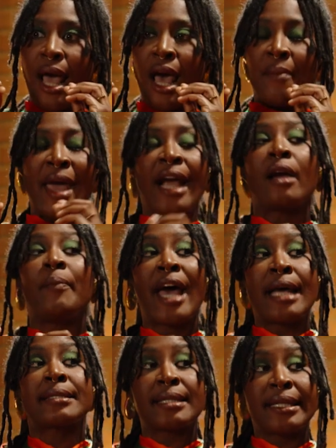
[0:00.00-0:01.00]
I'm at
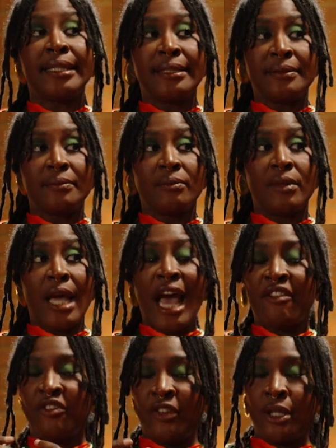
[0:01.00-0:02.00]
capacity.
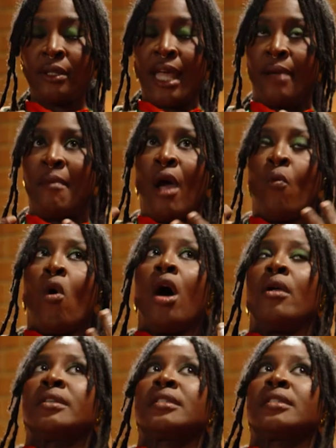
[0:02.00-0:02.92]
I feel like my water